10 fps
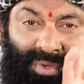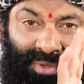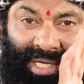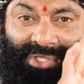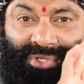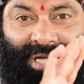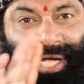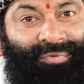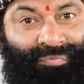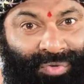no right to
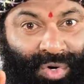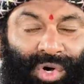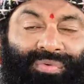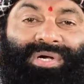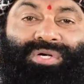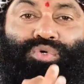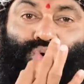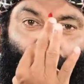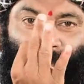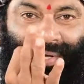eat food or even to
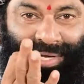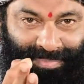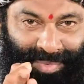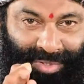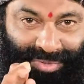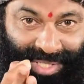open your mouth.